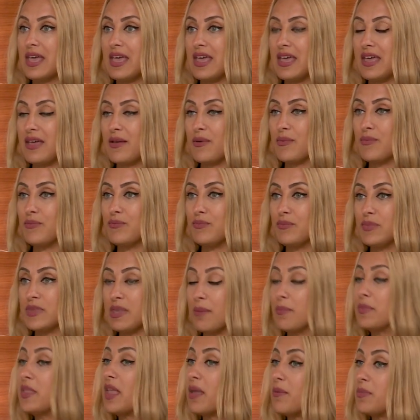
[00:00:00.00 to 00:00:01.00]

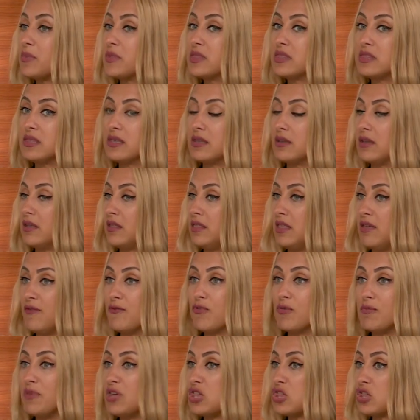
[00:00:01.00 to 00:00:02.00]
sometimes the
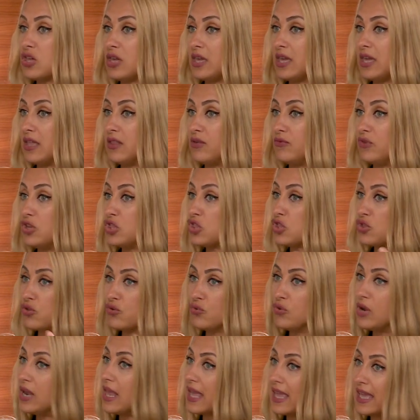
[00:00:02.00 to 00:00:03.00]
information can reach
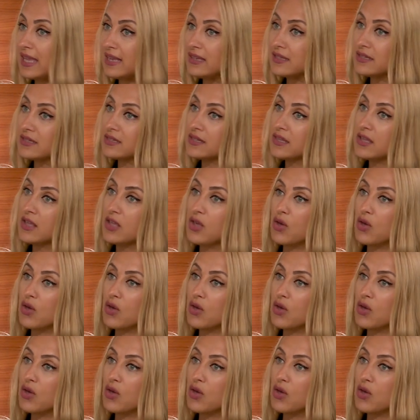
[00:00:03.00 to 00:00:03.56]
too late,